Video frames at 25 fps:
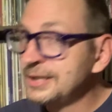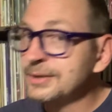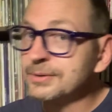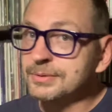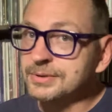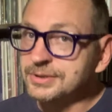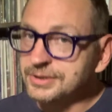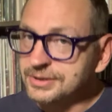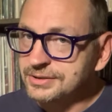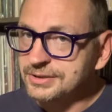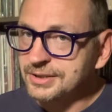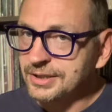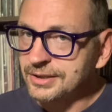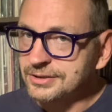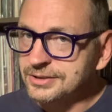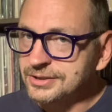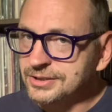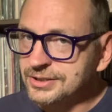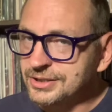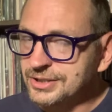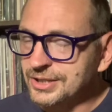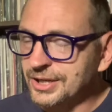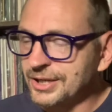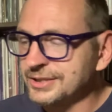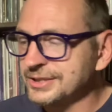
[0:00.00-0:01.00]
which song's
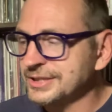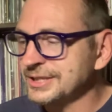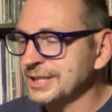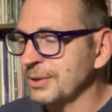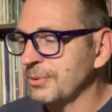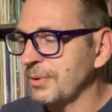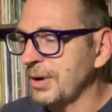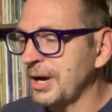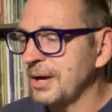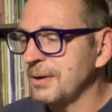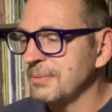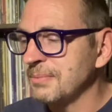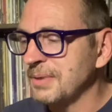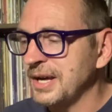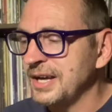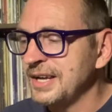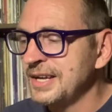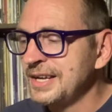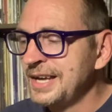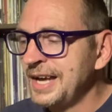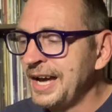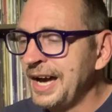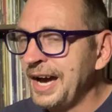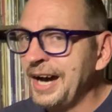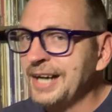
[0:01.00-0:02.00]
just called Say What, but
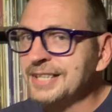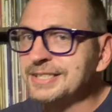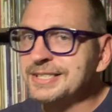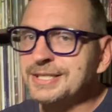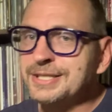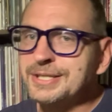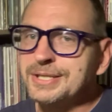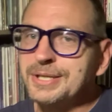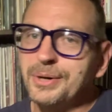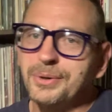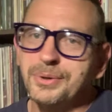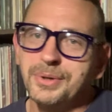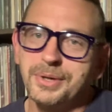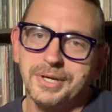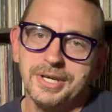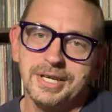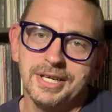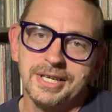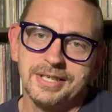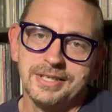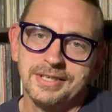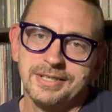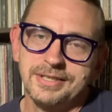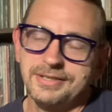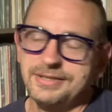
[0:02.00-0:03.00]
so
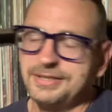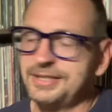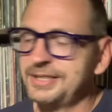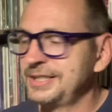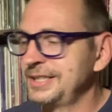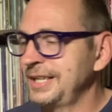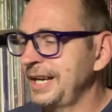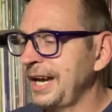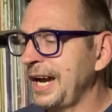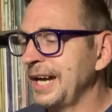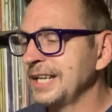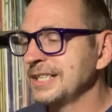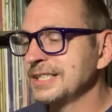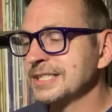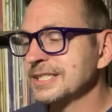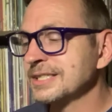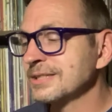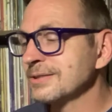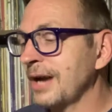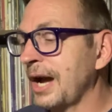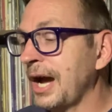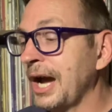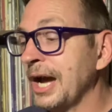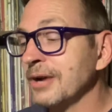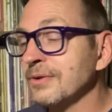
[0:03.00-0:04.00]
good.
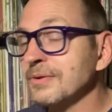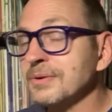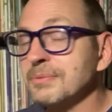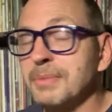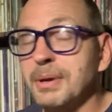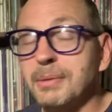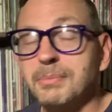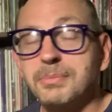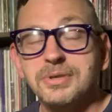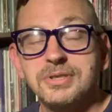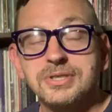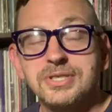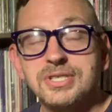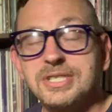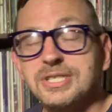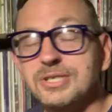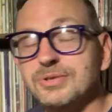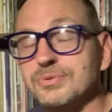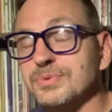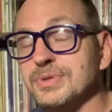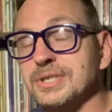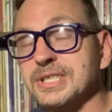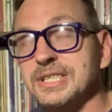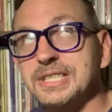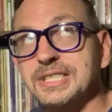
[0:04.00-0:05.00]
I remember just
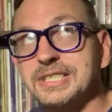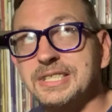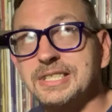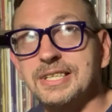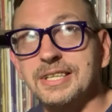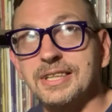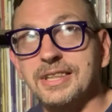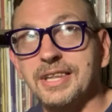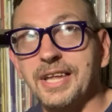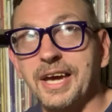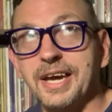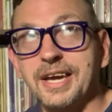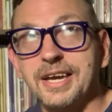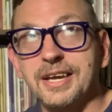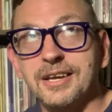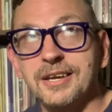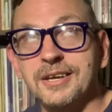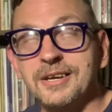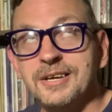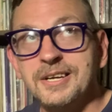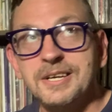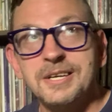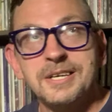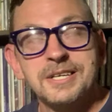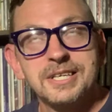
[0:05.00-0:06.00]
really, like,
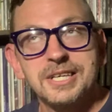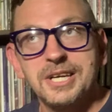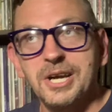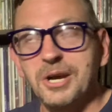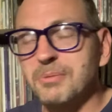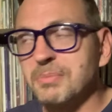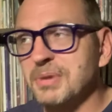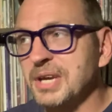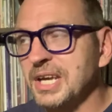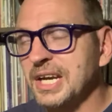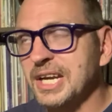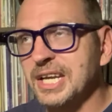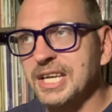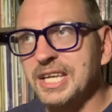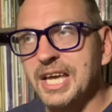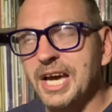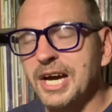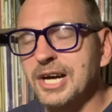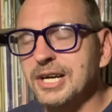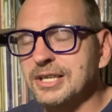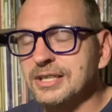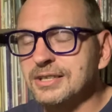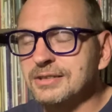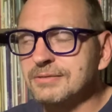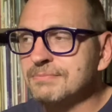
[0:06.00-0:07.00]
being a
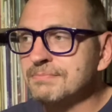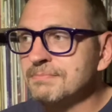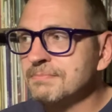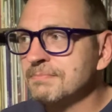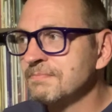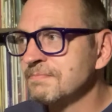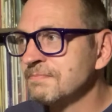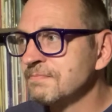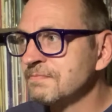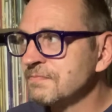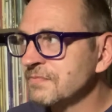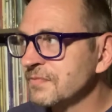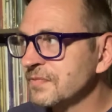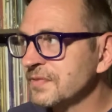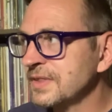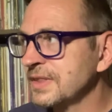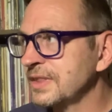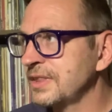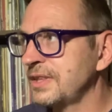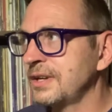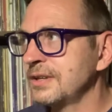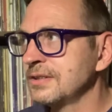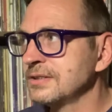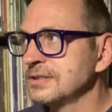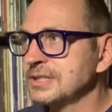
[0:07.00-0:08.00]
young
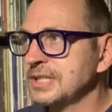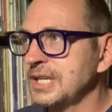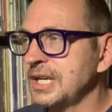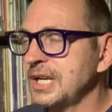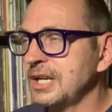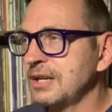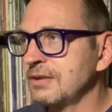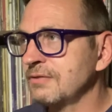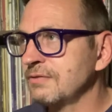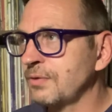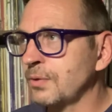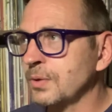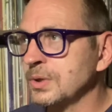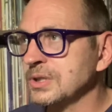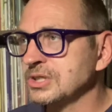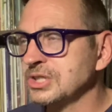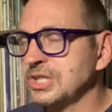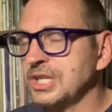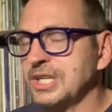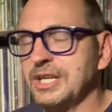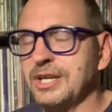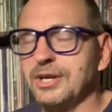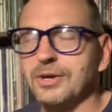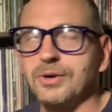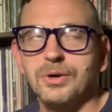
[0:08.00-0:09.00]
13,
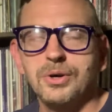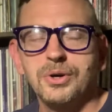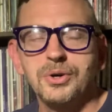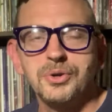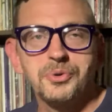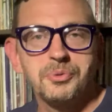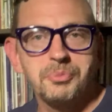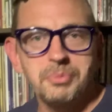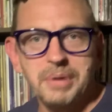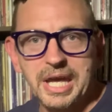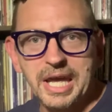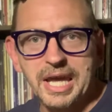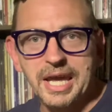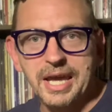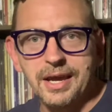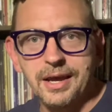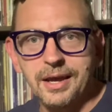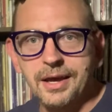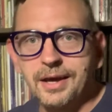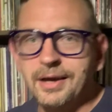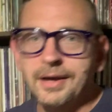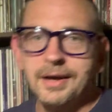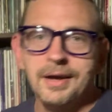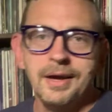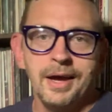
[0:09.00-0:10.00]
14-year-old me,
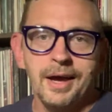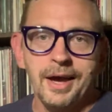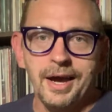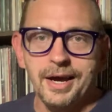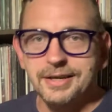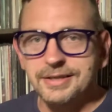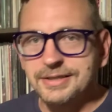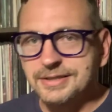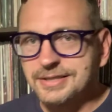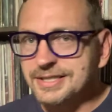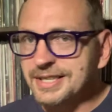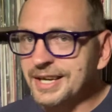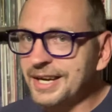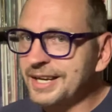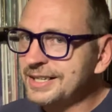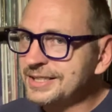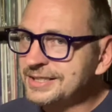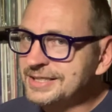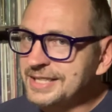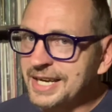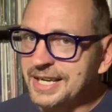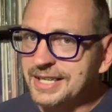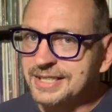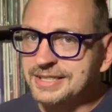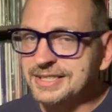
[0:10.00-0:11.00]
and just kind of
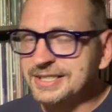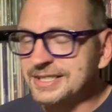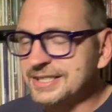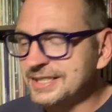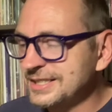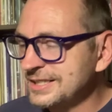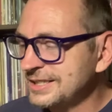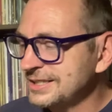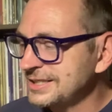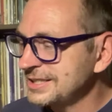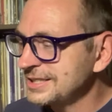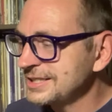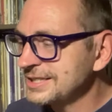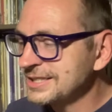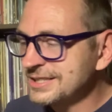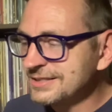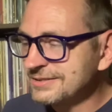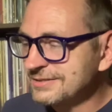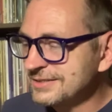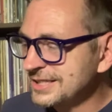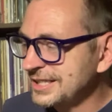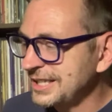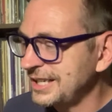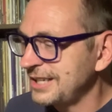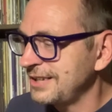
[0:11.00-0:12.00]
dancing and just,
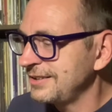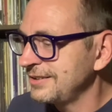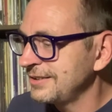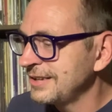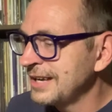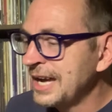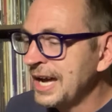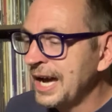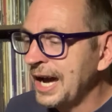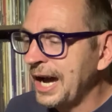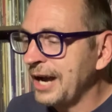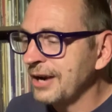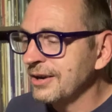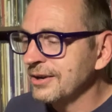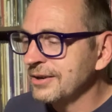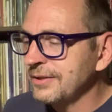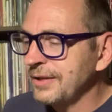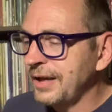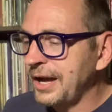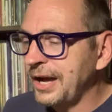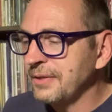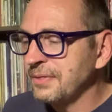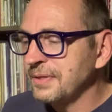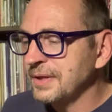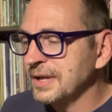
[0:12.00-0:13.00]

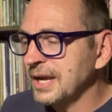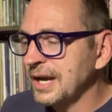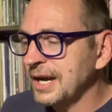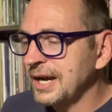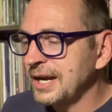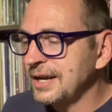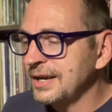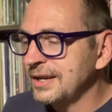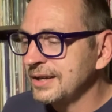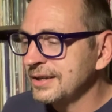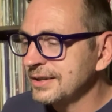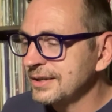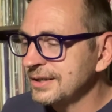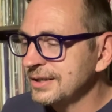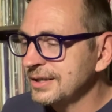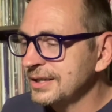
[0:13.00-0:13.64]
I think I